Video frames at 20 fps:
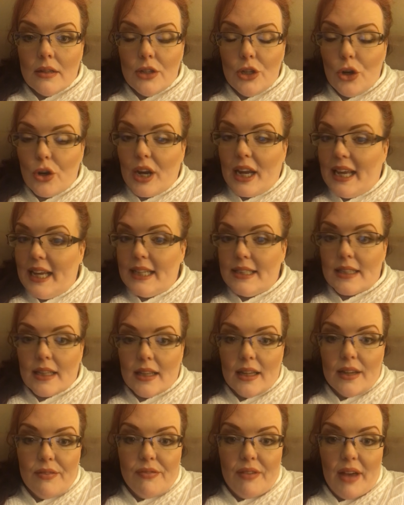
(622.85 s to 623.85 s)
You're
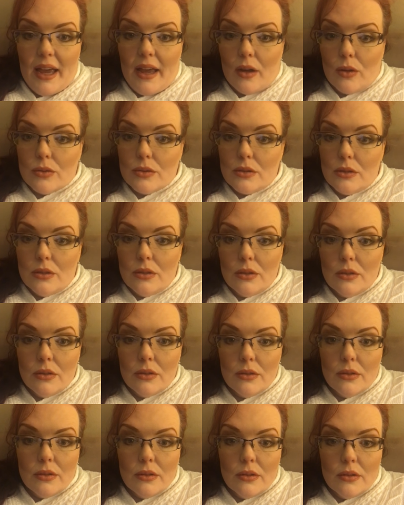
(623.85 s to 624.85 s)
easily found.
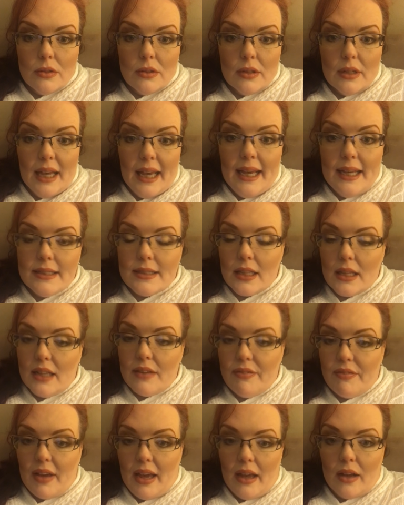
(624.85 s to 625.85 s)

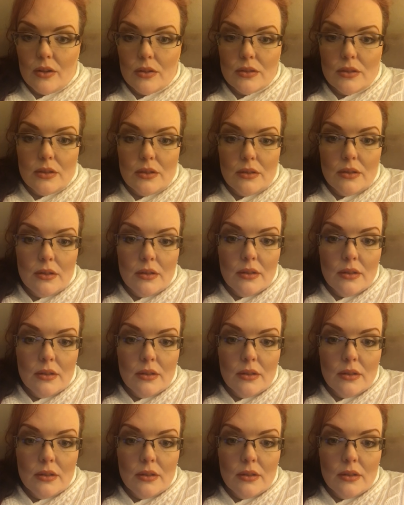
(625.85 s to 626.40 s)
Easily found.